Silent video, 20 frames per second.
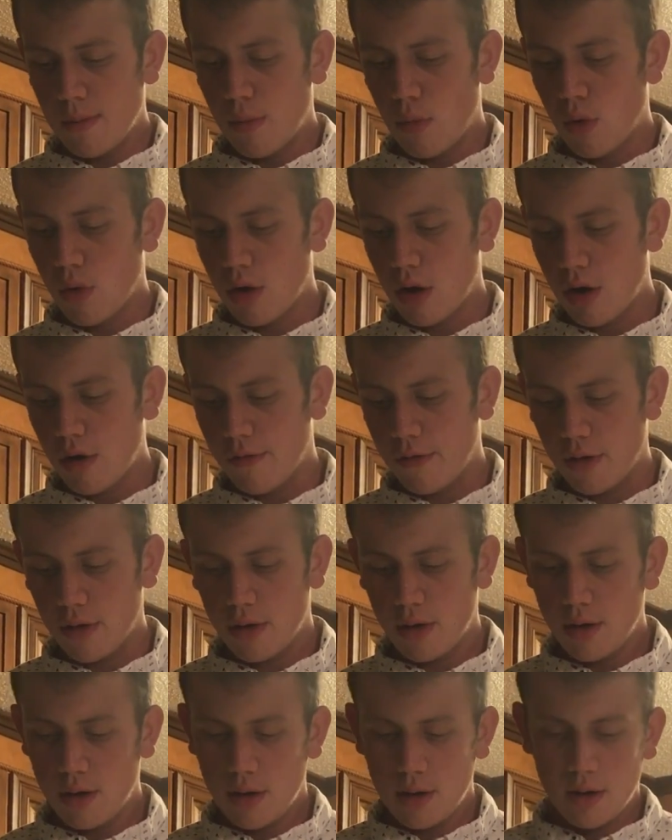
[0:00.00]
Moreover,
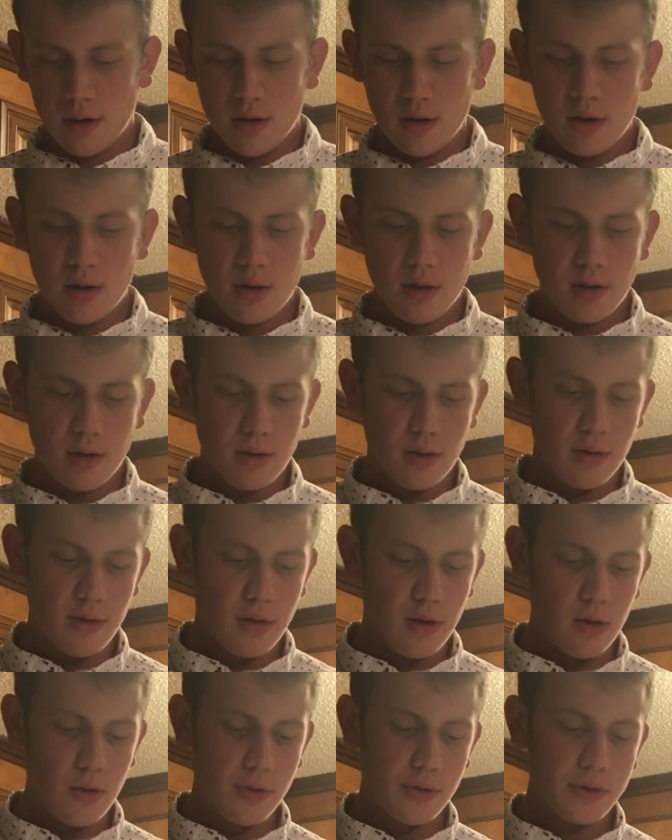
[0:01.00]

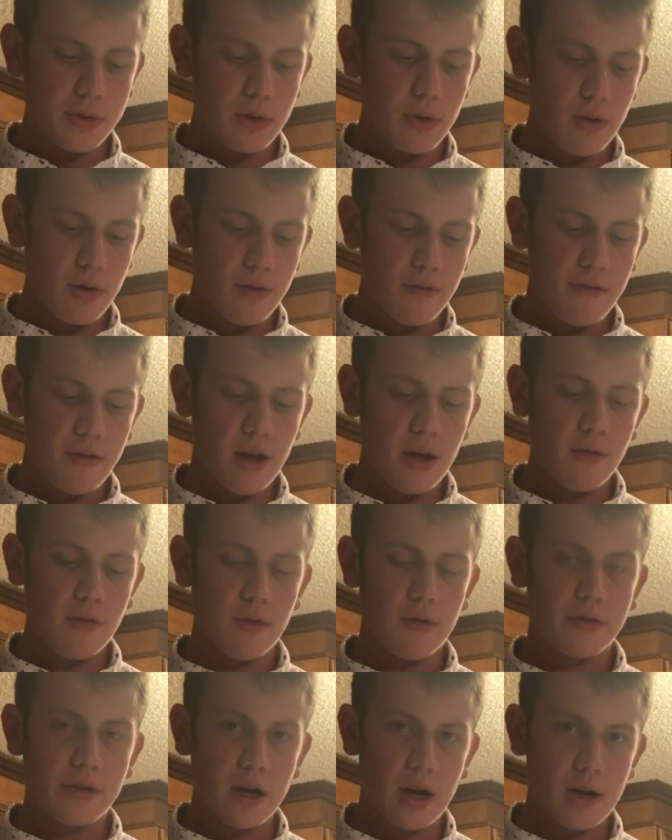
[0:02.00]
those who are in
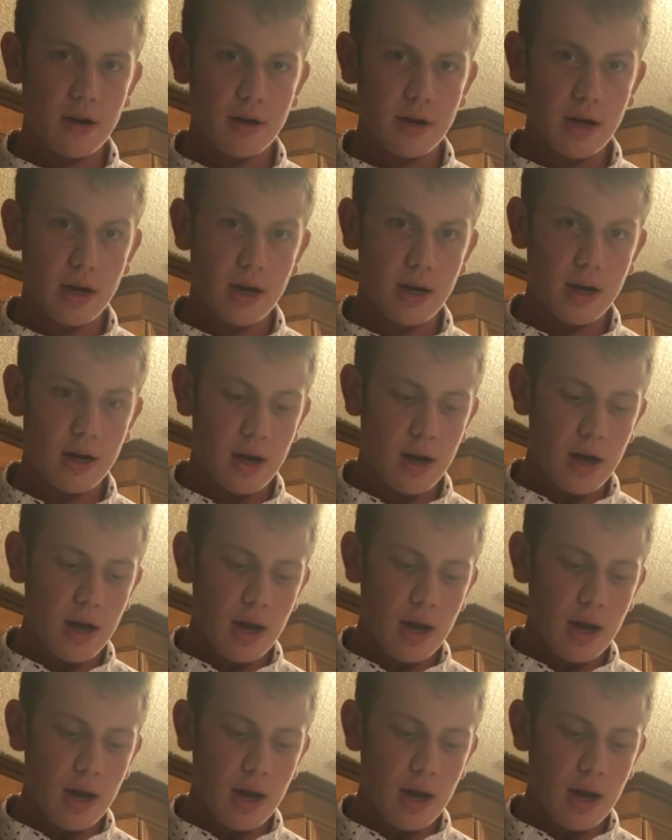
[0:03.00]
favor of Title IX